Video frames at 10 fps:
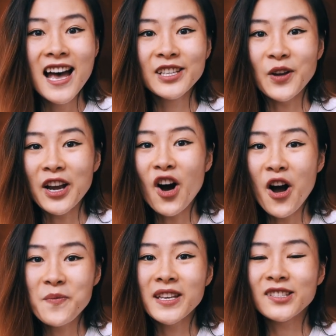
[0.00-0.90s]
so I call
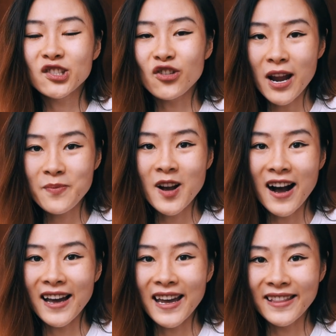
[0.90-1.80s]
him the stripe
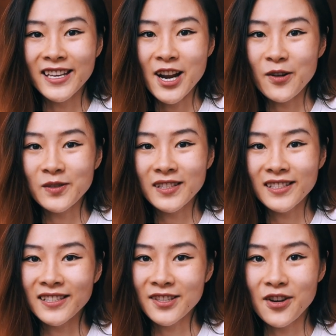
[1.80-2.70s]
guy in the notes because,